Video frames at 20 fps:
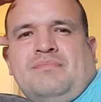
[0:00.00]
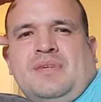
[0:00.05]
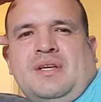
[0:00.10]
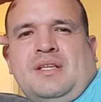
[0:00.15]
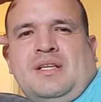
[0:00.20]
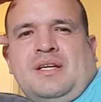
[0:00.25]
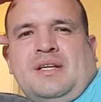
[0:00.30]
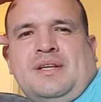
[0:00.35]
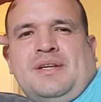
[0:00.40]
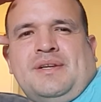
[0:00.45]

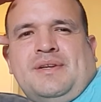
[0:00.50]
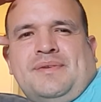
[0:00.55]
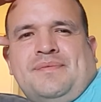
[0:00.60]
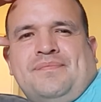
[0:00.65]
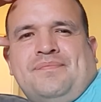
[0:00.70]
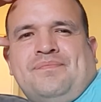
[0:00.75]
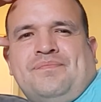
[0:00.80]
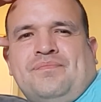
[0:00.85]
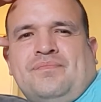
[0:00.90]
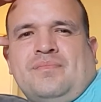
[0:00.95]
And then
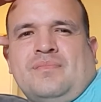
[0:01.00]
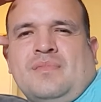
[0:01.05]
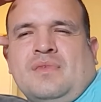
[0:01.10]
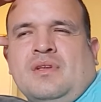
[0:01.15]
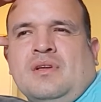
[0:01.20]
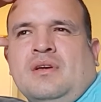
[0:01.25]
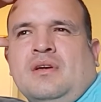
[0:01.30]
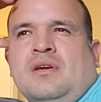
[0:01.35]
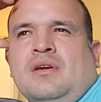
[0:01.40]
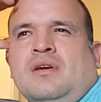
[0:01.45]

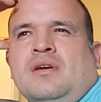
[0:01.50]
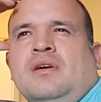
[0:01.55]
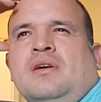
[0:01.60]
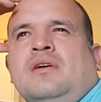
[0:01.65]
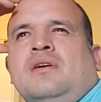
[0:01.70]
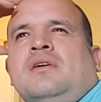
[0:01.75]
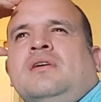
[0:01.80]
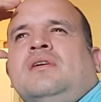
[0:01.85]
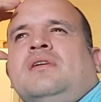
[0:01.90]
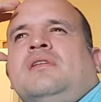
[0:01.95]

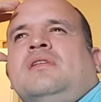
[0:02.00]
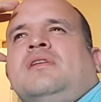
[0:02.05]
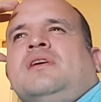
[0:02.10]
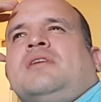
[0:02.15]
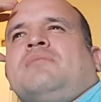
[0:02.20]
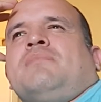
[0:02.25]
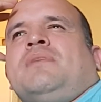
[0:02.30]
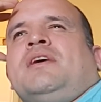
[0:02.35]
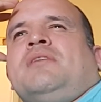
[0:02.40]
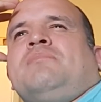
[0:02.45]
I think
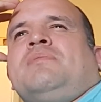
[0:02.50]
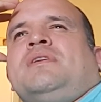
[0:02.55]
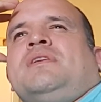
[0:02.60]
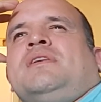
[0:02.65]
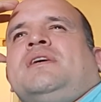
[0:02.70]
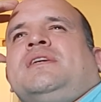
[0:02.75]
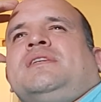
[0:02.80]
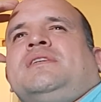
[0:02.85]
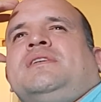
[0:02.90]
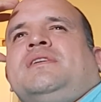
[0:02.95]
it might have been
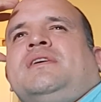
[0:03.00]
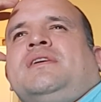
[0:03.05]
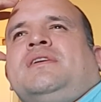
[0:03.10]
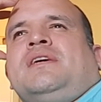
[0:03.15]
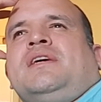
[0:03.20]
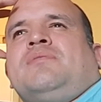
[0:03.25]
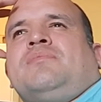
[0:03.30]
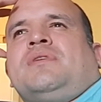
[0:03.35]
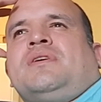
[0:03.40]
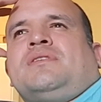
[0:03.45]

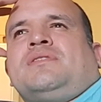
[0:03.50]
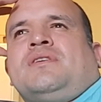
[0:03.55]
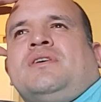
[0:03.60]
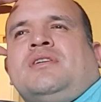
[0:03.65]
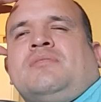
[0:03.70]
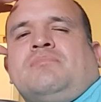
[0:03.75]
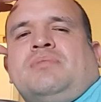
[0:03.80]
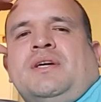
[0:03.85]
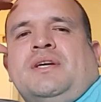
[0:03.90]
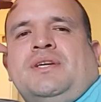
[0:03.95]
1998 when I saw
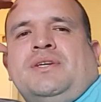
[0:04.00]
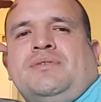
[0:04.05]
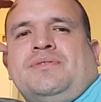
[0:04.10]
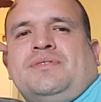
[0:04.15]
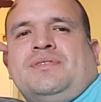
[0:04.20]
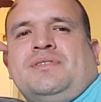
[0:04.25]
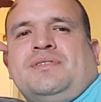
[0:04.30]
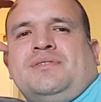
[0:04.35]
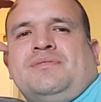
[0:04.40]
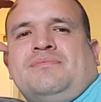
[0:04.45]
them play
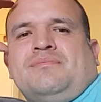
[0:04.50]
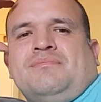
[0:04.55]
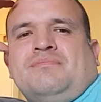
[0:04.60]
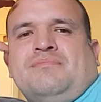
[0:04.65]
Houston.